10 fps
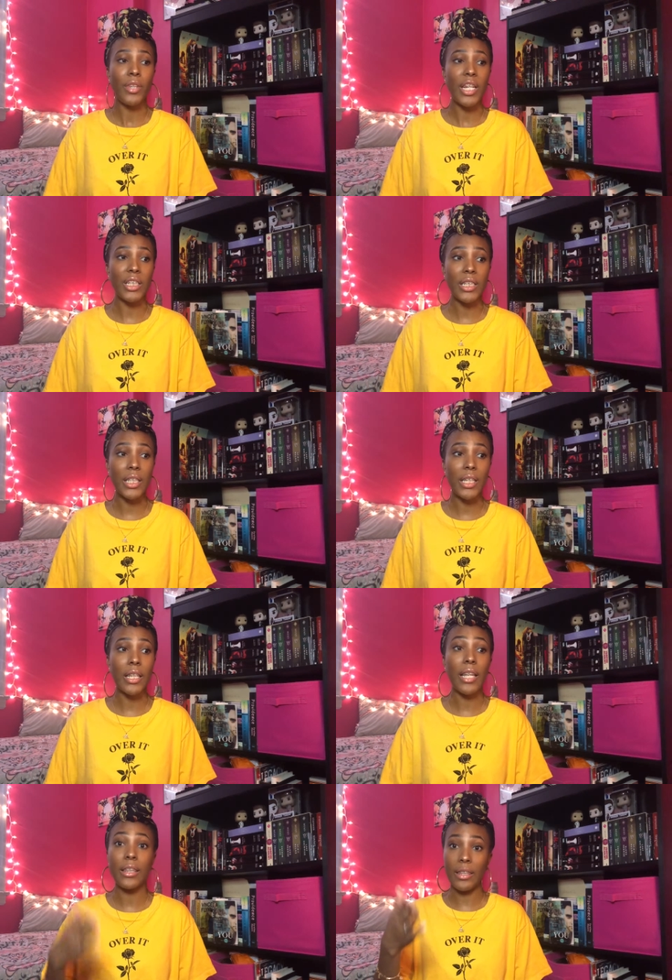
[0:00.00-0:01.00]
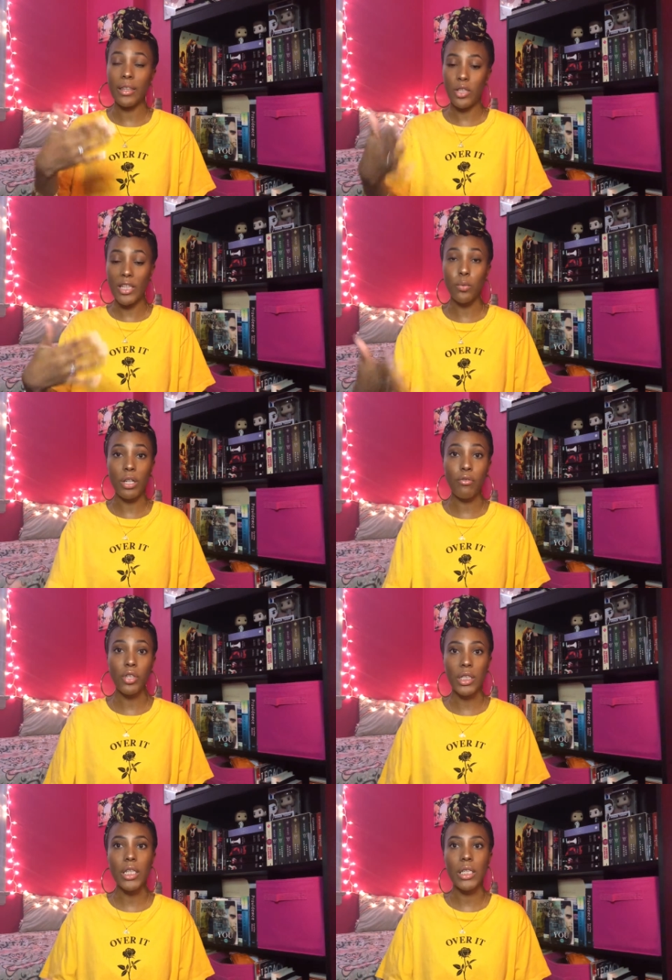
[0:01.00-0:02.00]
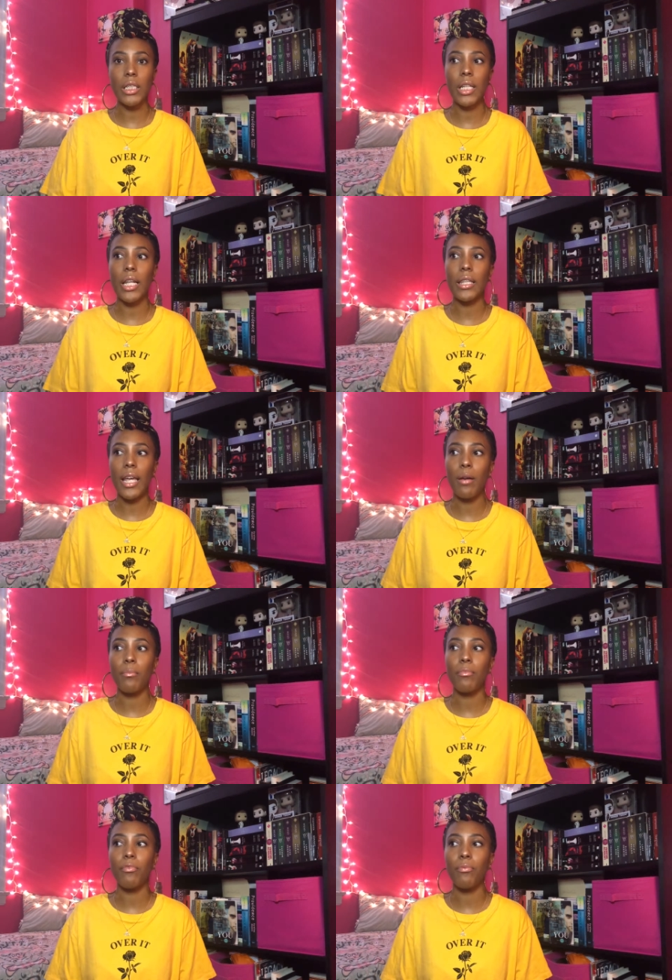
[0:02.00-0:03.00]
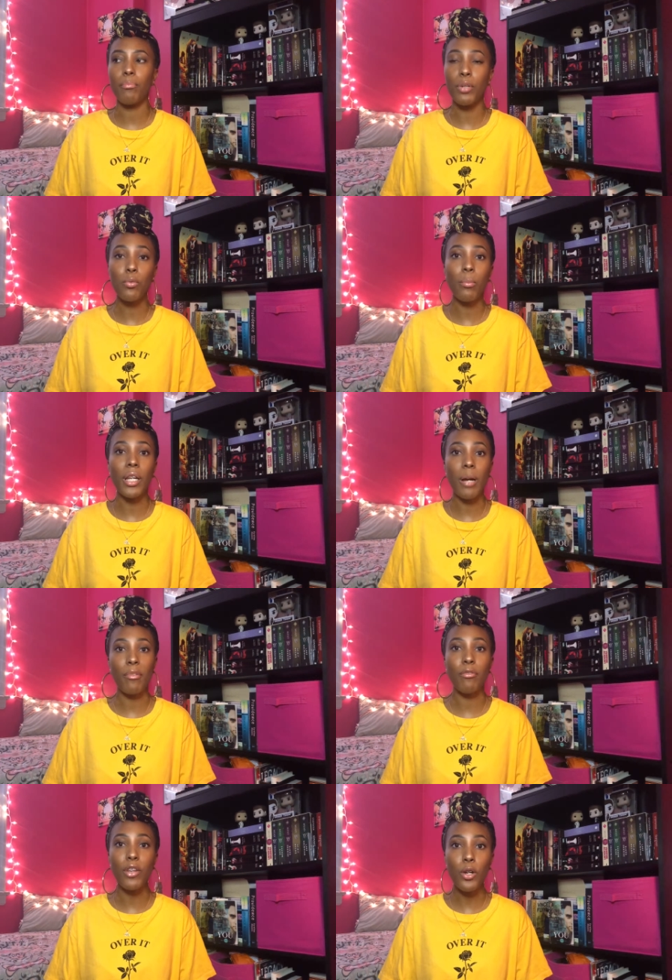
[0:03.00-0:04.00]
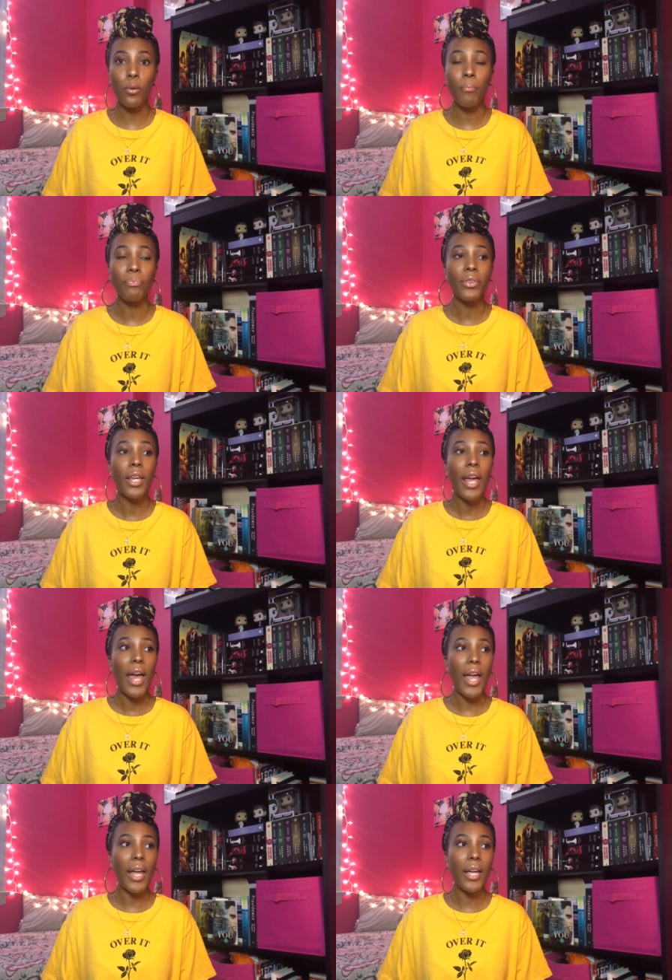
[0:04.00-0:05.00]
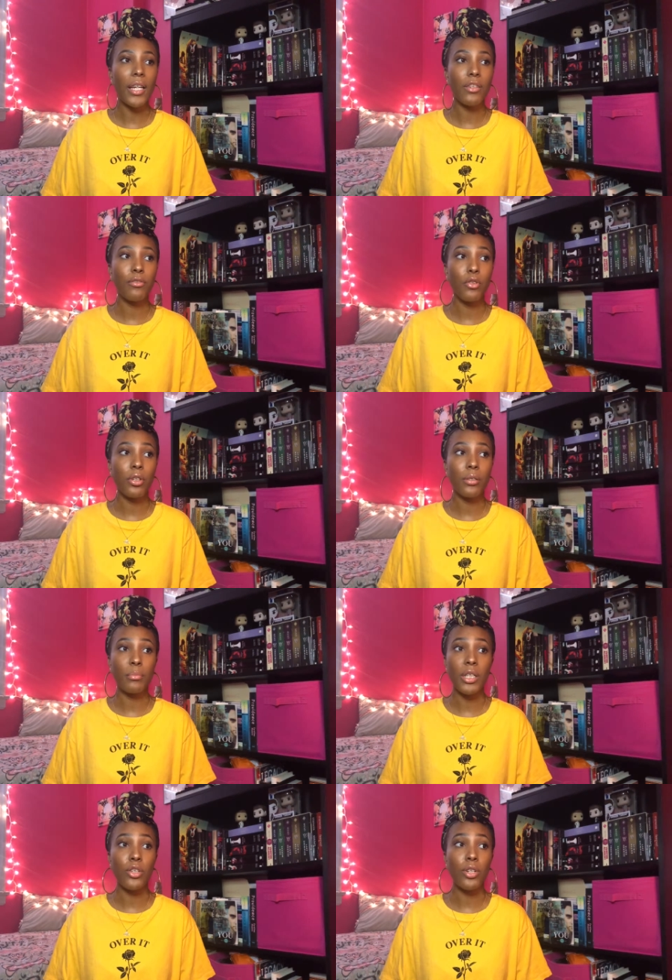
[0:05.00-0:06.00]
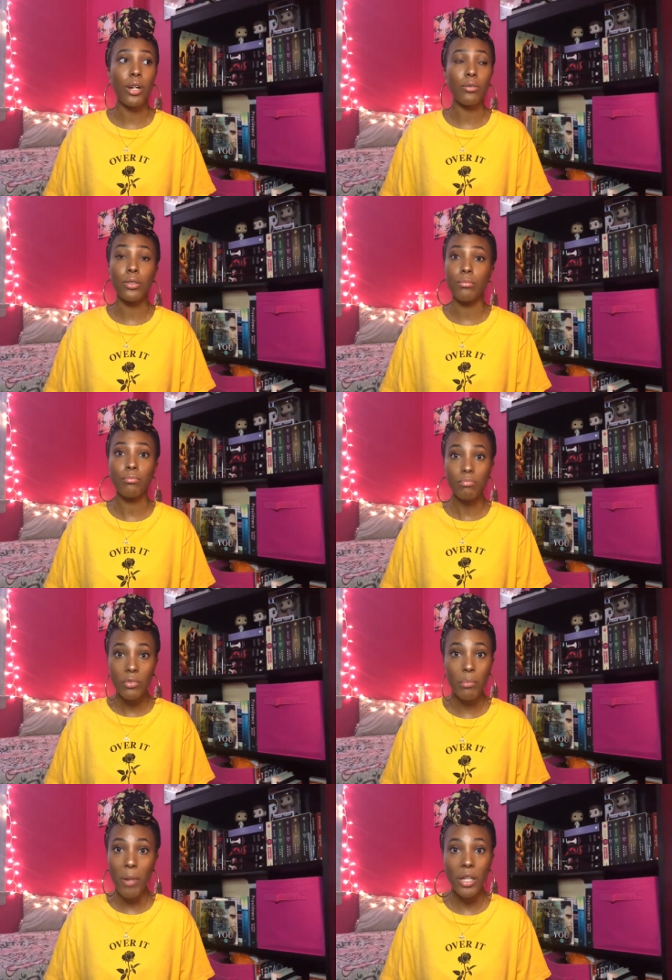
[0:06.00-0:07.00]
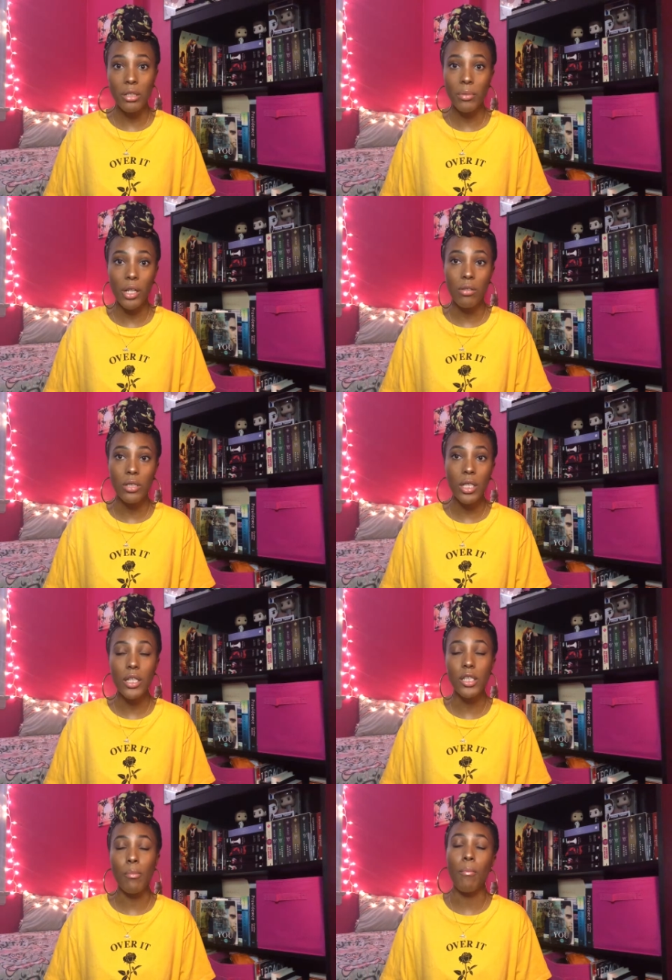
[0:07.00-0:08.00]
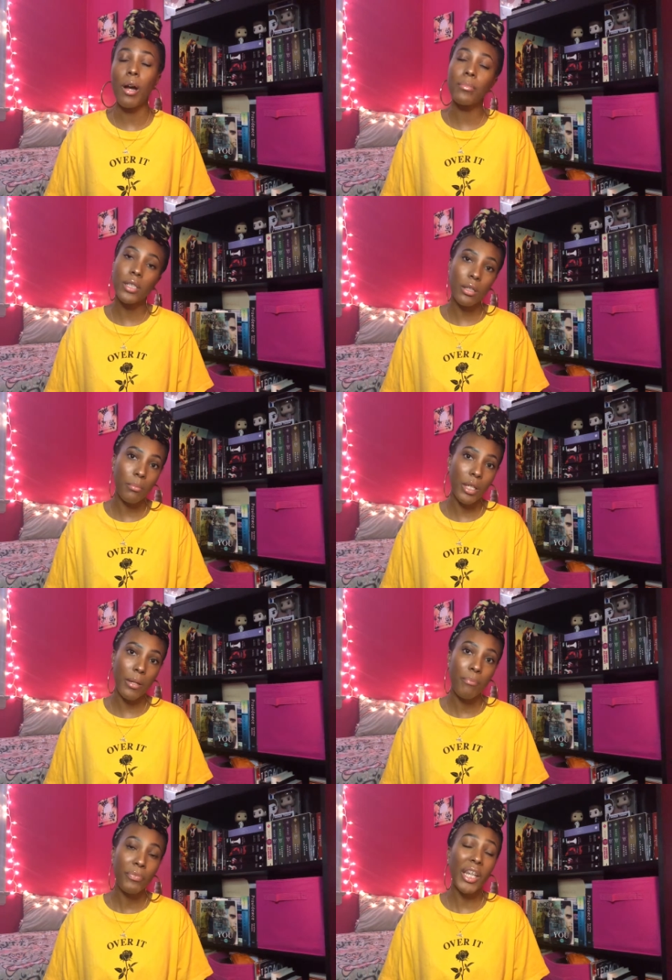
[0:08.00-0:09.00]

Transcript: And she said that in 2014, she said that book would become a film, and for me, to possibly go see it. So my mom took me.